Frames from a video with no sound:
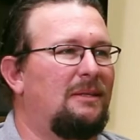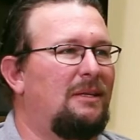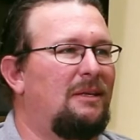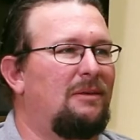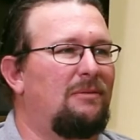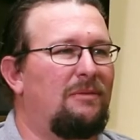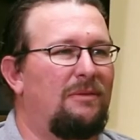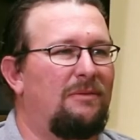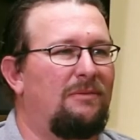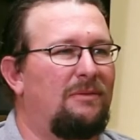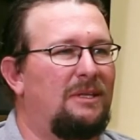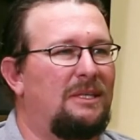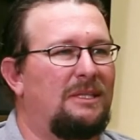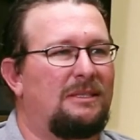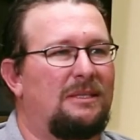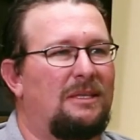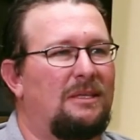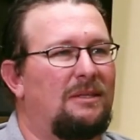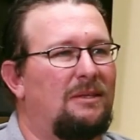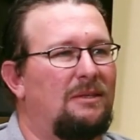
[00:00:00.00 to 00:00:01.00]
Any roof
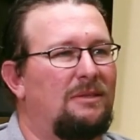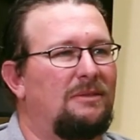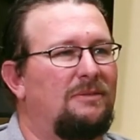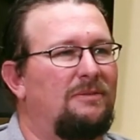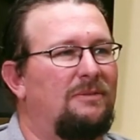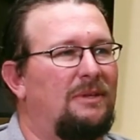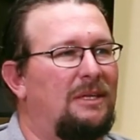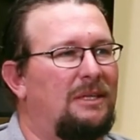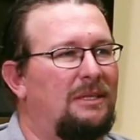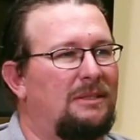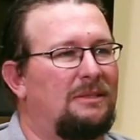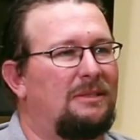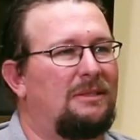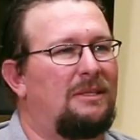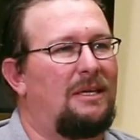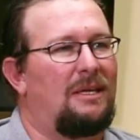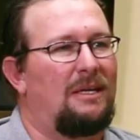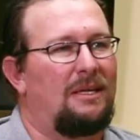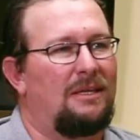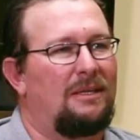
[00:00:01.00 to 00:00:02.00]
leaks, get those fixed.
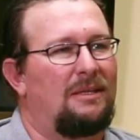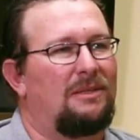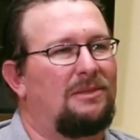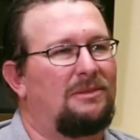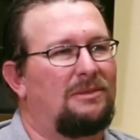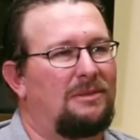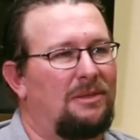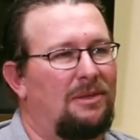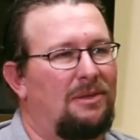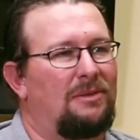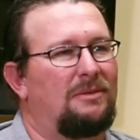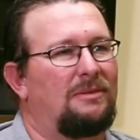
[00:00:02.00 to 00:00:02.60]
Yeah. So.